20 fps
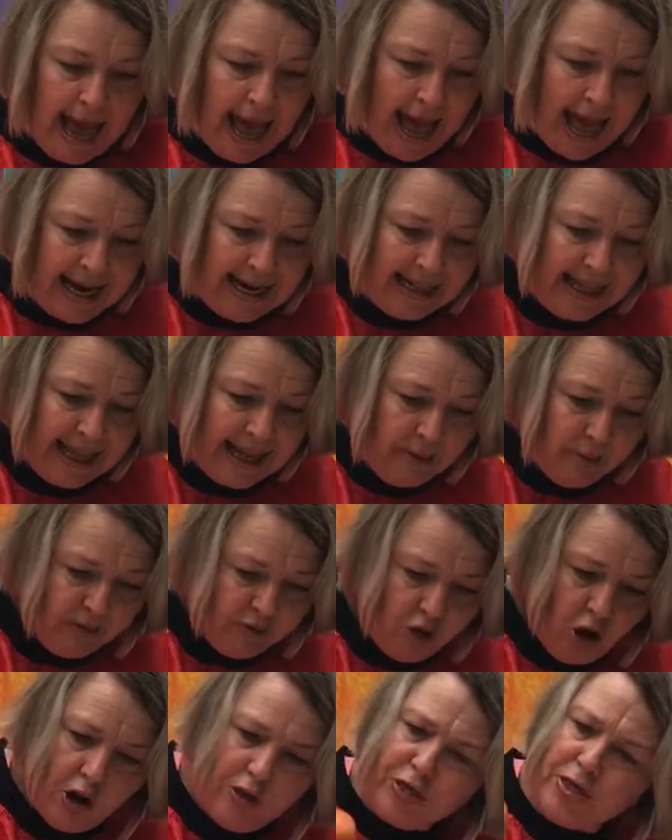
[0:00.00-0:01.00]
and then we've
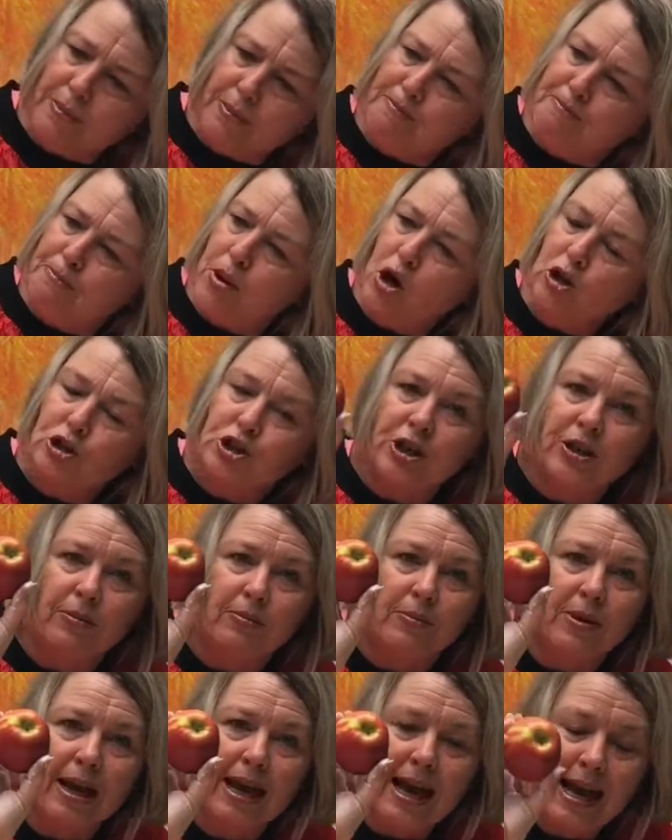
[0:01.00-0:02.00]
got the
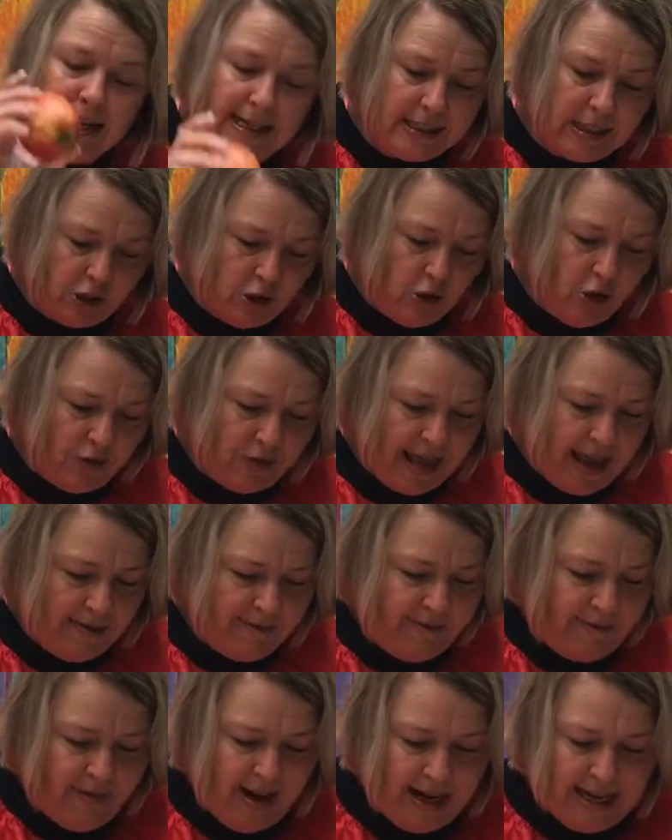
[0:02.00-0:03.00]
bottom and it's got that
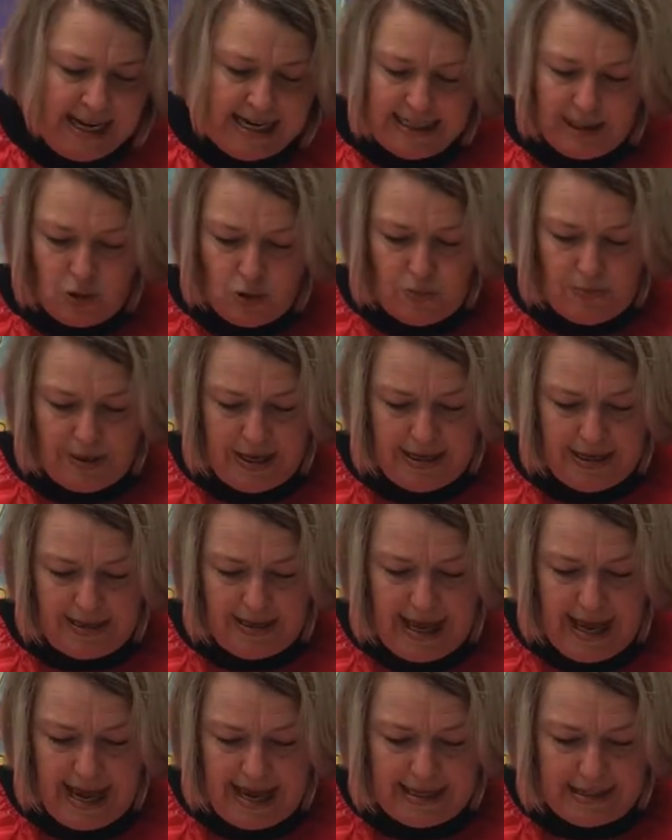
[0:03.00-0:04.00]
funny little bit
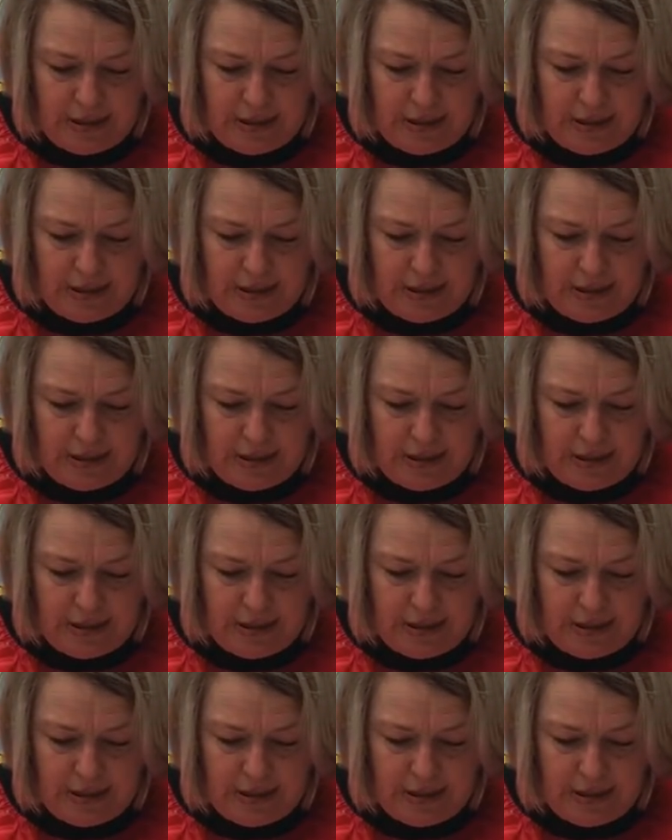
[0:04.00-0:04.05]
there.